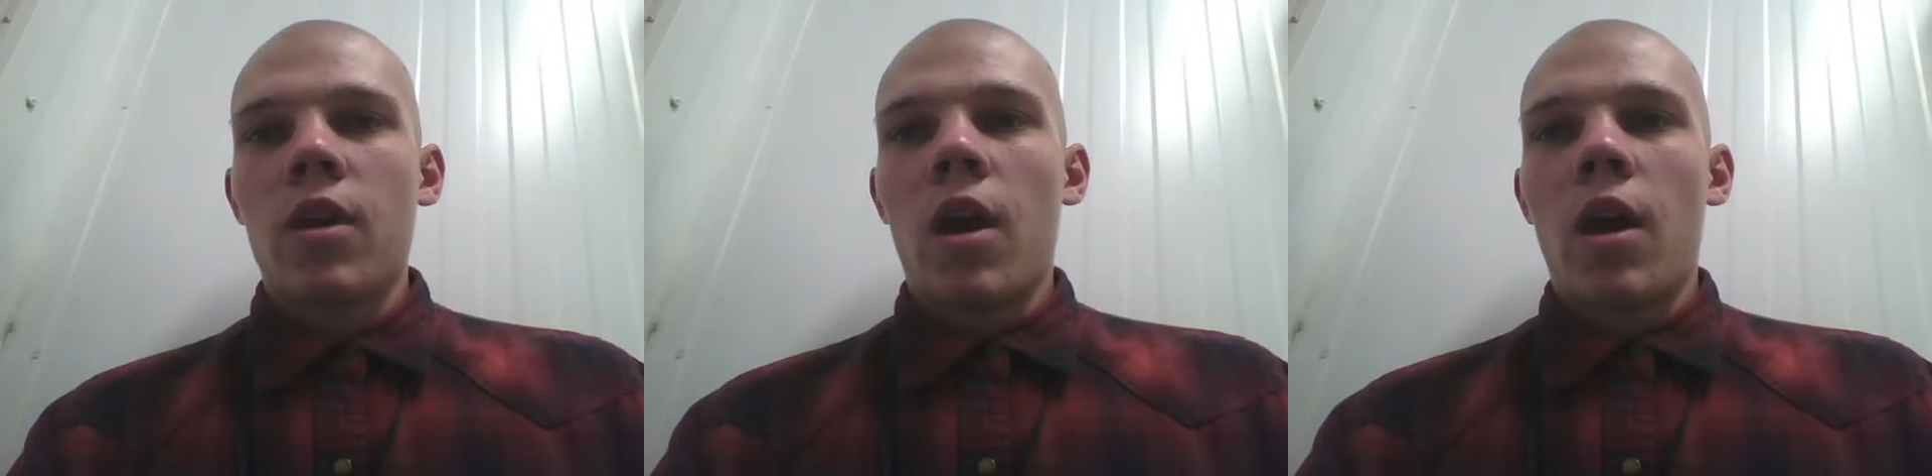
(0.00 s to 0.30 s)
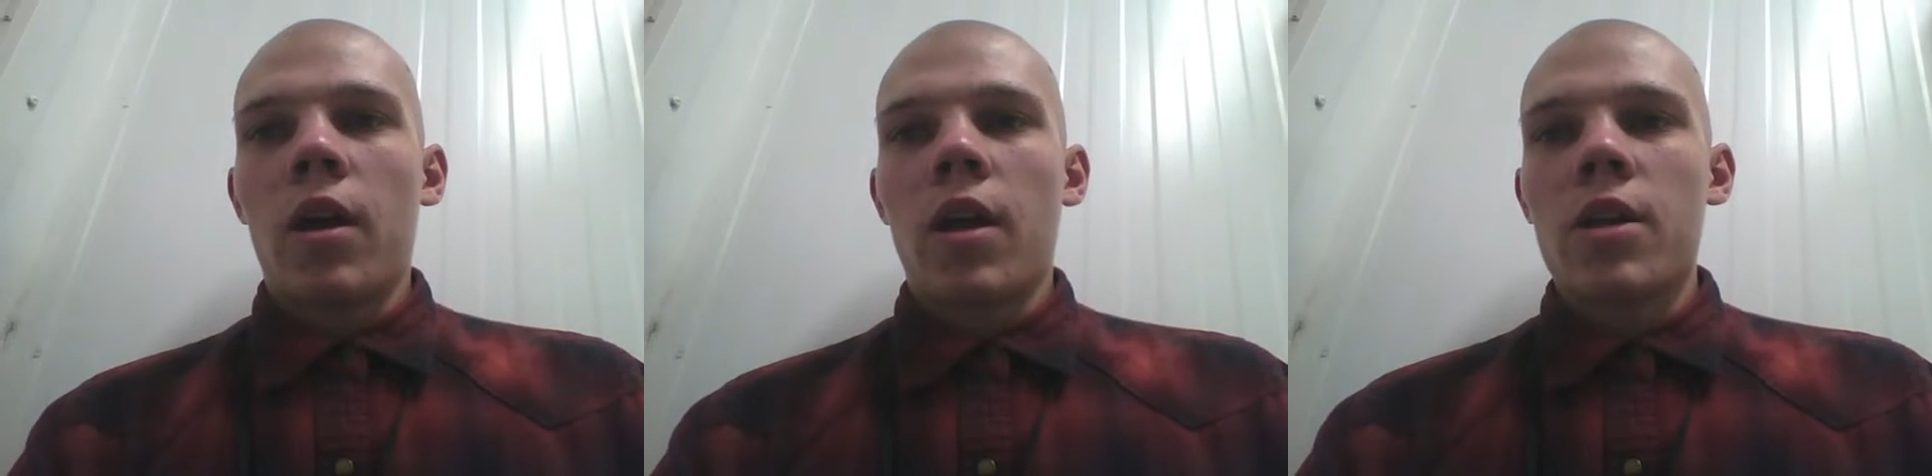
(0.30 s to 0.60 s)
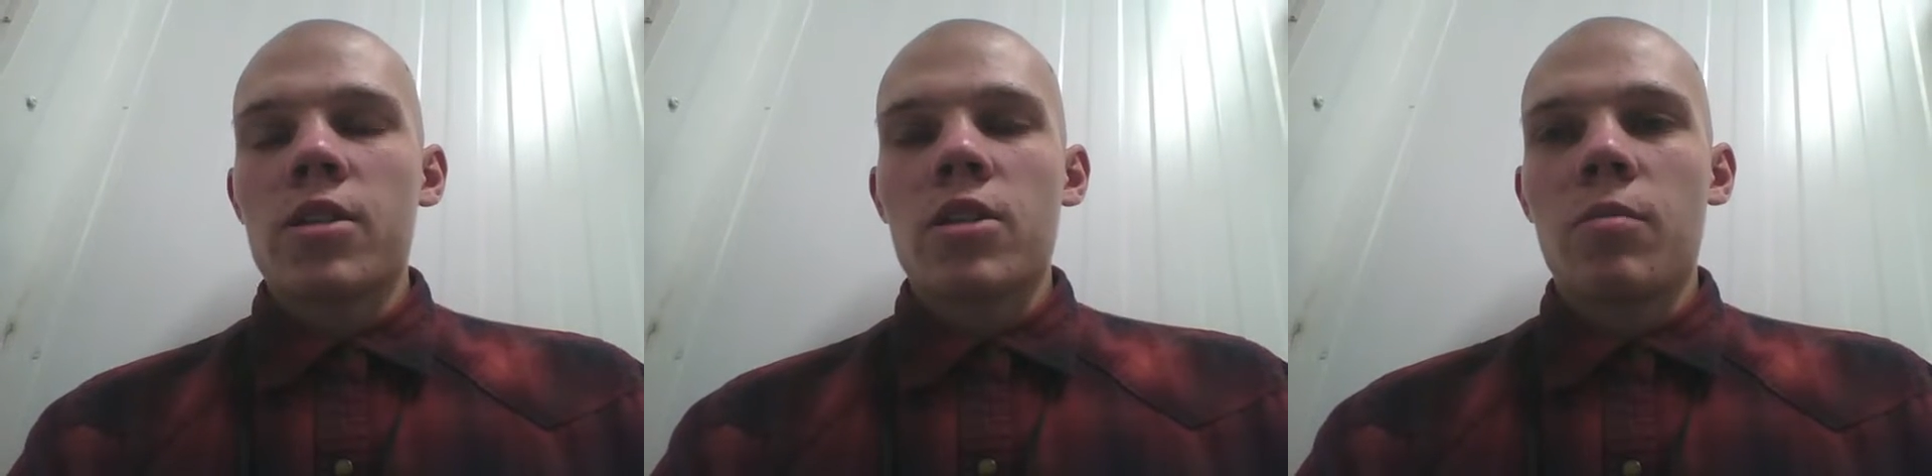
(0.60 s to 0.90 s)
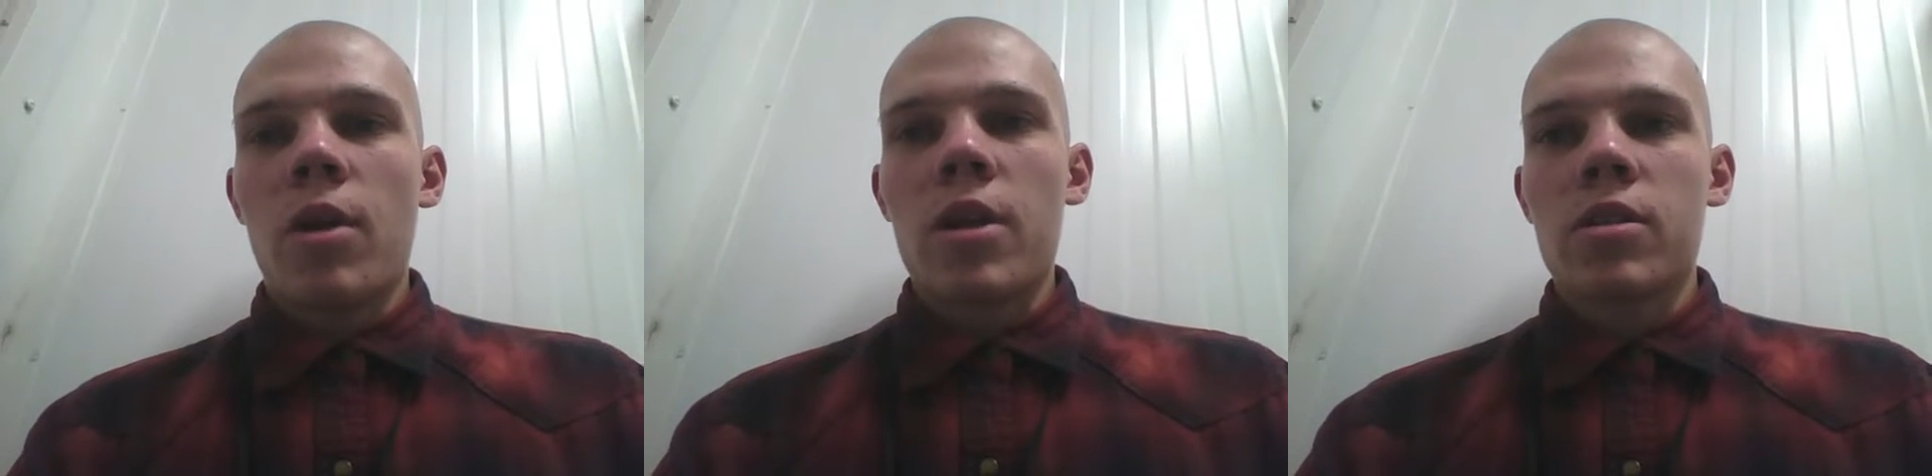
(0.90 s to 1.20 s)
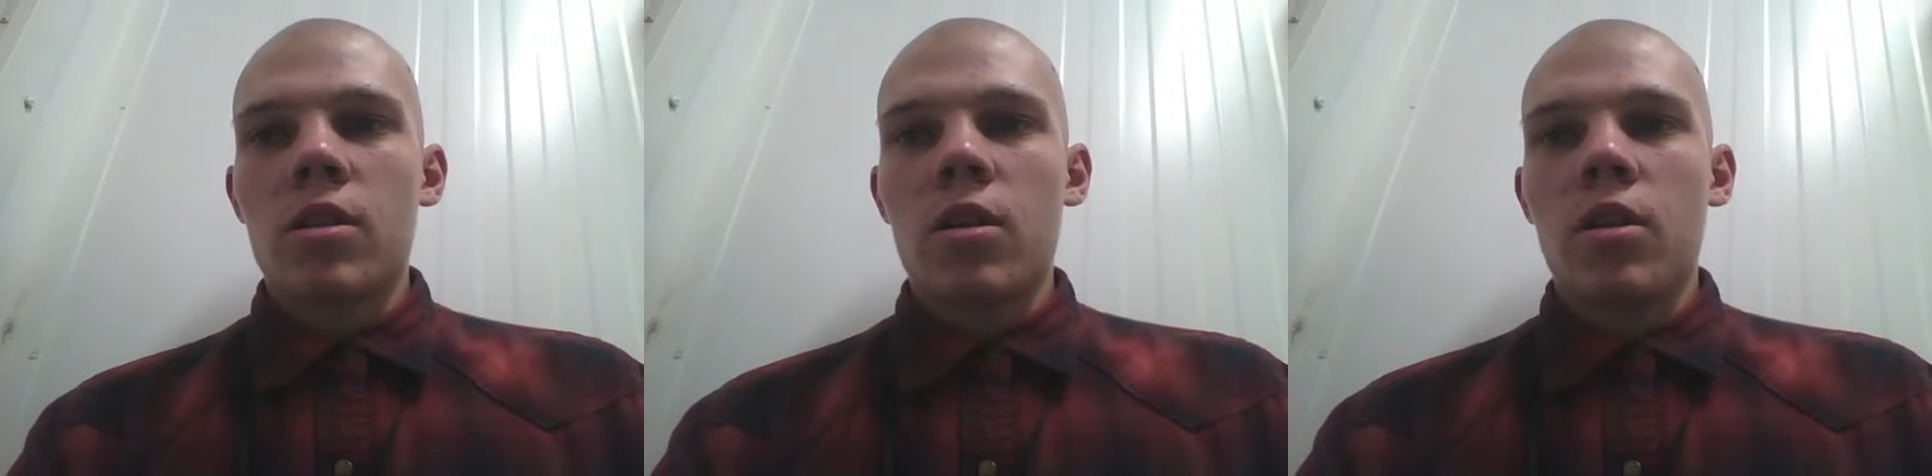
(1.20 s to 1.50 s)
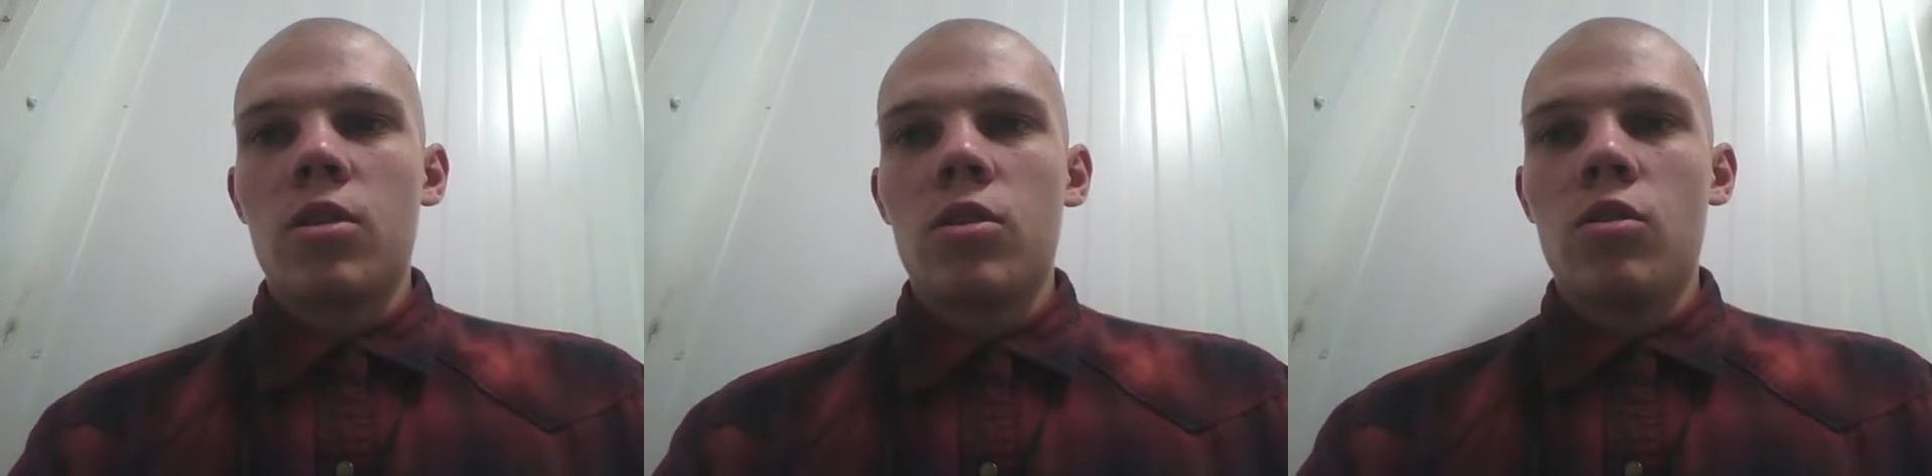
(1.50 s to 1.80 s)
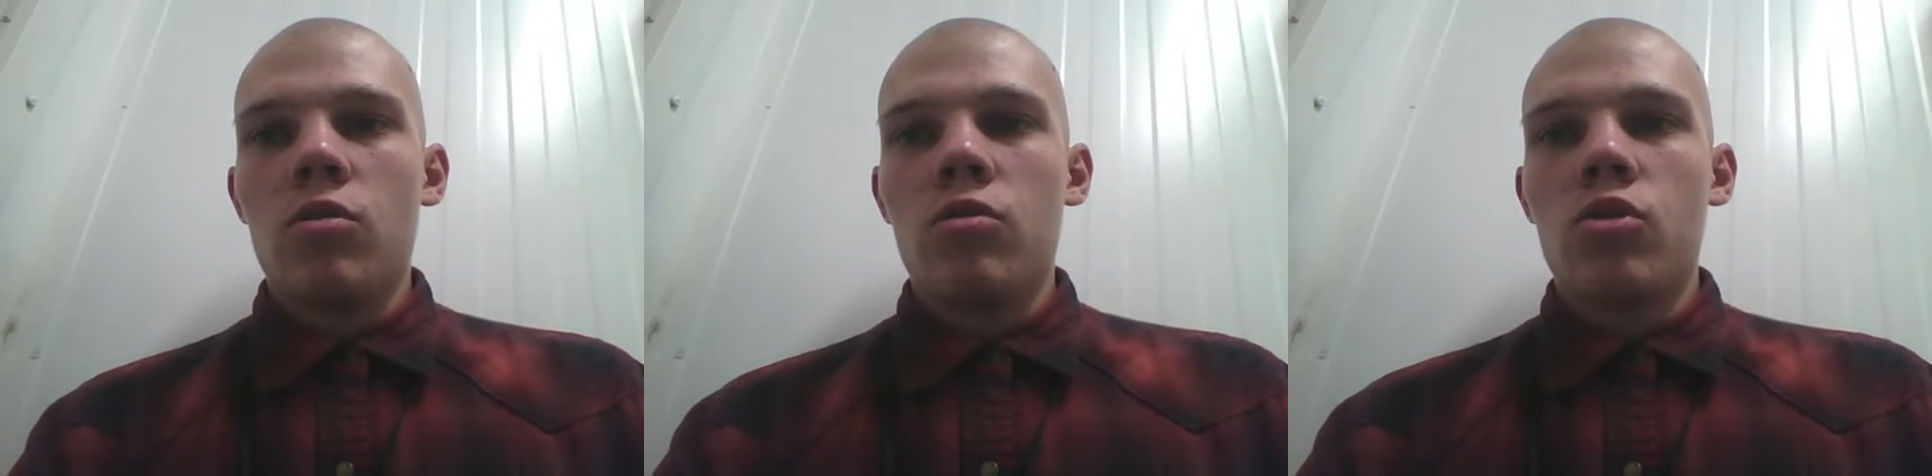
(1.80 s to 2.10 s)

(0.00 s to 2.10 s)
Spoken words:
Kansas and Nebraska to